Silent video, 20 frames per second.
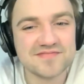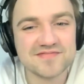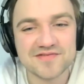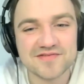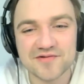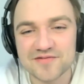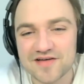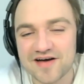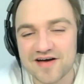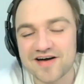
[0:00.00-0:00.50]

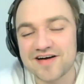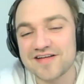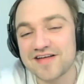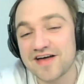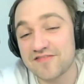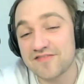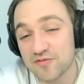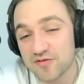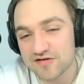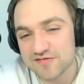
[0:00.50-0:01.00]
postmodern.
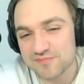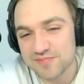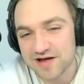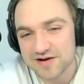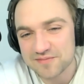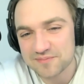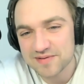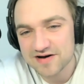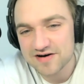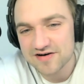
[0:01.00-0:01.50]
Have I watched
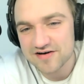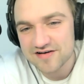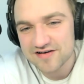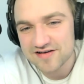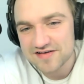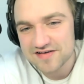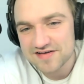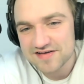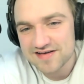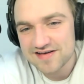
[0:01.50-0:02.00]
Black Mirror?
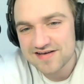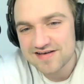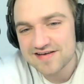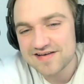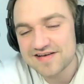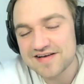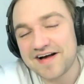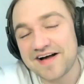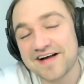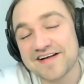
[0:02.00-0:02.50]

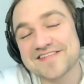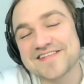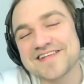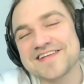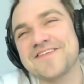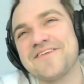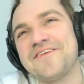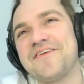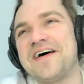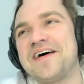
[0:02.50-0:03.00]

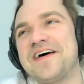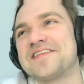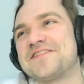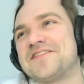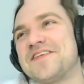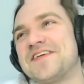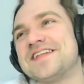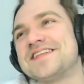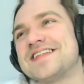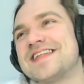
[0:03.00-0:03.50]
Actually, wow, it's
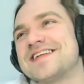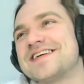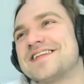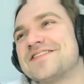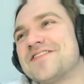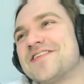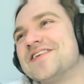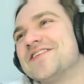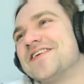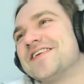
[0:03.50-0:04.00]
funny you say because
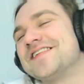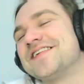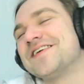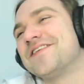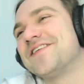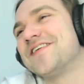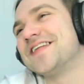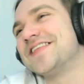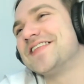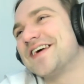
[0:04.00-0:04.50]
I've only watched it
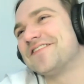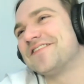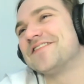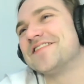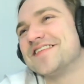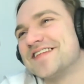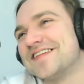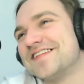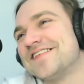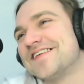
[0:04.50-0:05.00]
one time. It
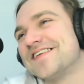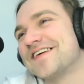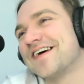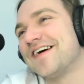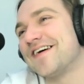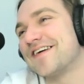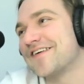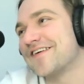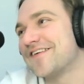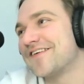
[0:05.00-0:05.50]
was in
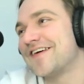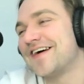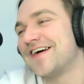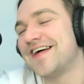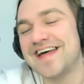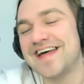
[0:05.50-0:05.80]
Chicago.